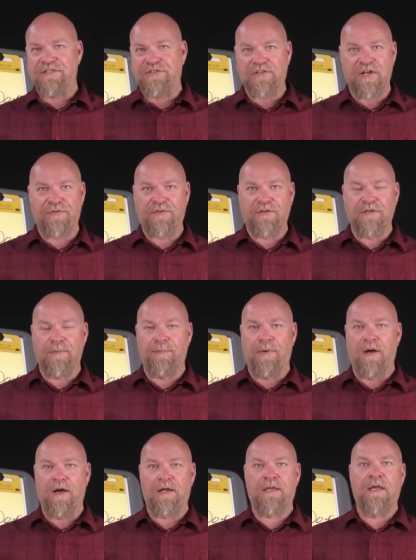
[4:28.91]
stuff in the
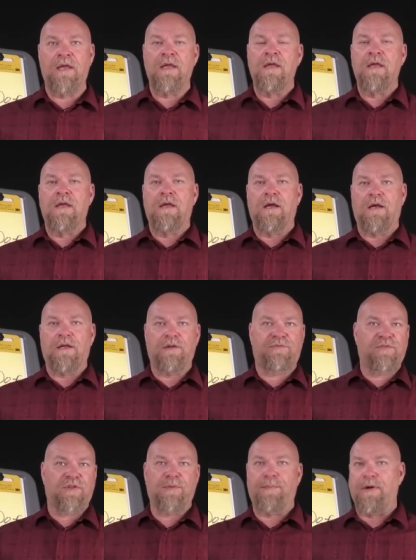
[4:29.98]
buck uh,
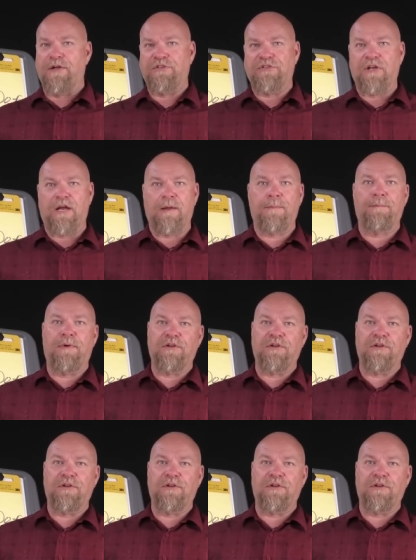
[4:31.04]
for the buckshot.